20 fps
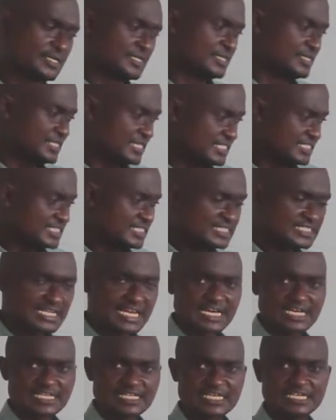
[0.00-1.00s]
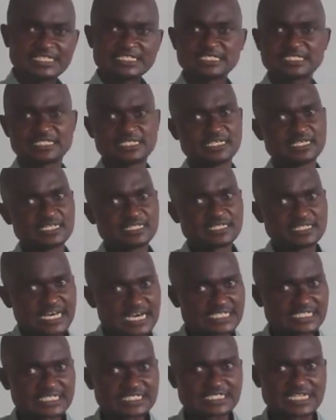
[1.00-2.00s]
This is like this,
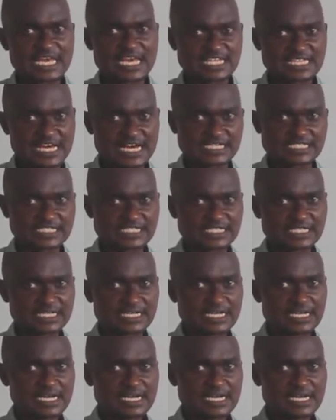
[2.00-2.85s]
that is like that.